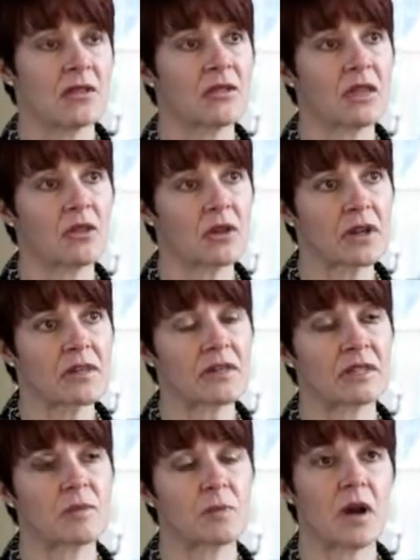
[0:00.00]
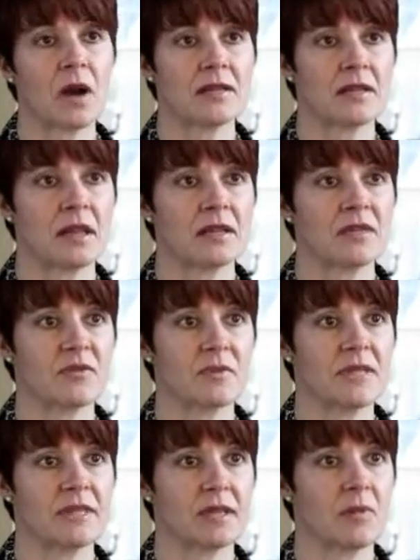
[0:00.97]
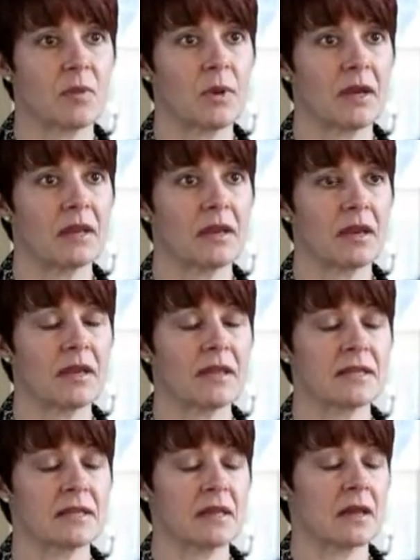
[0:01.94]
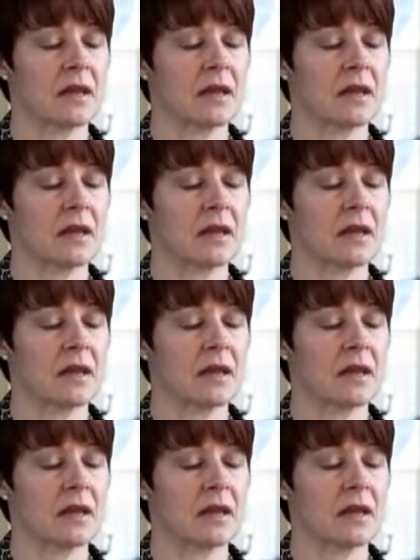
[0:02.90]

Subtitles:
They look at this process from a standpoint that it's